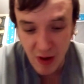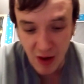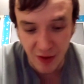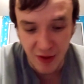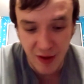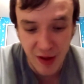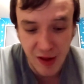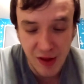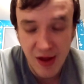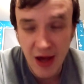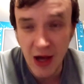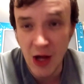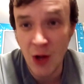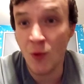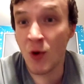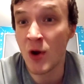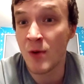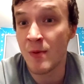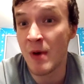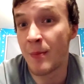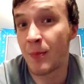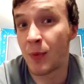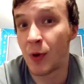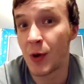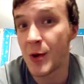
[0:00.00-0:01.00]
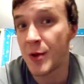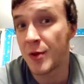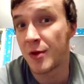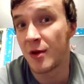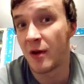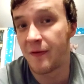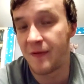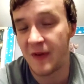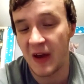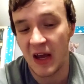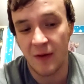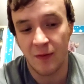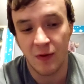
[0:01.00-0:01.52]
this next one is my personal
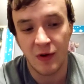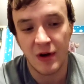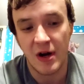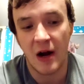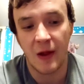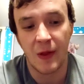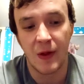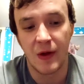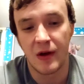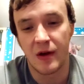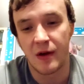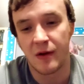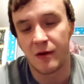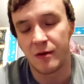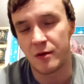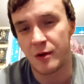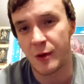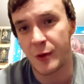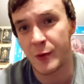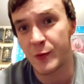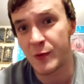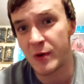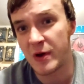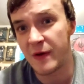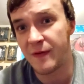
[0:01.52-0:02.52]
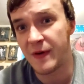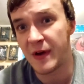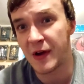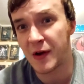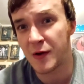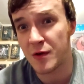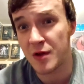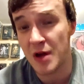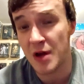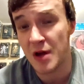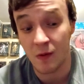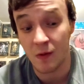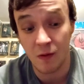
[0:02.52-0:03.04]
favorite out of the 3
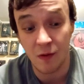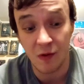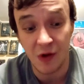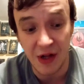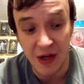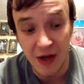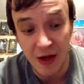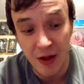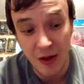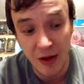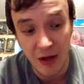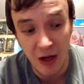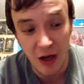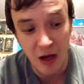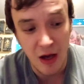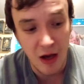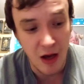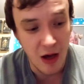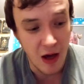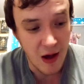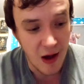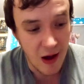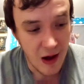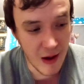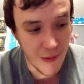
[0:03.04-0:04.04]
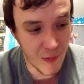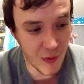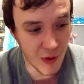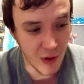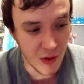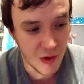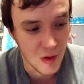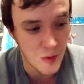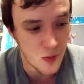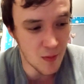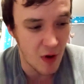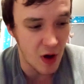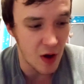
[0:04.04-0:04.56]
figures that were released.
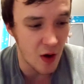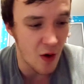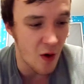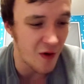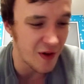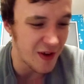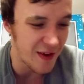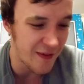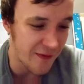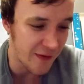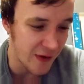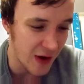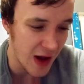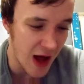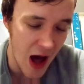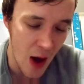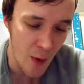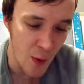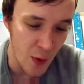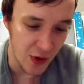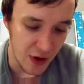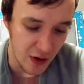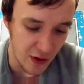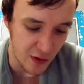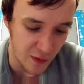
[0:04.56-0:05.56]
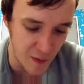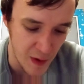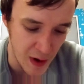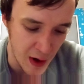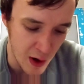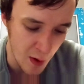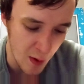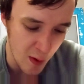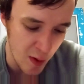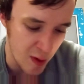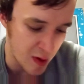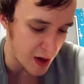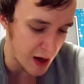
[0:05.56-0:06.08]
But my only flaw with this
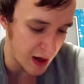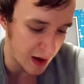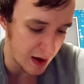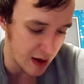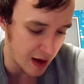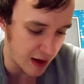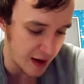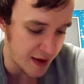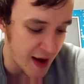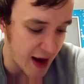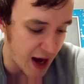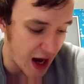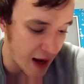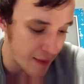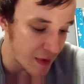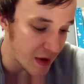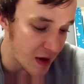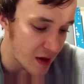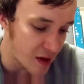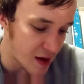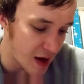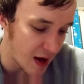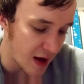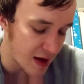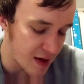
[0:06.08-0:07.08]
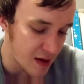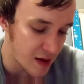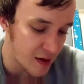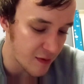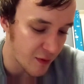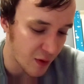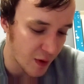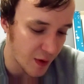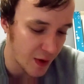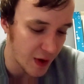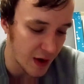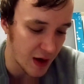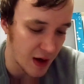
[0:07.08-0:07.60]
figure is that the game it says
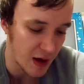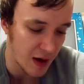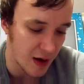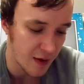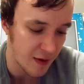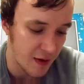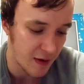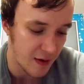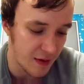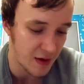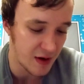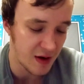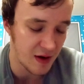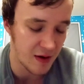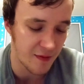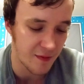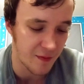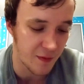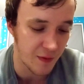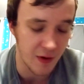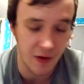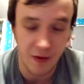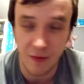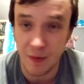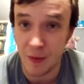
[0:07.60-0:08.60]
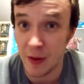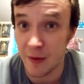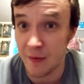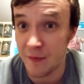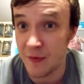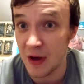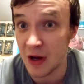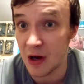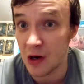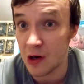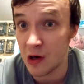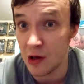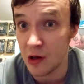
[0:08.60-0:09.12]
for the figure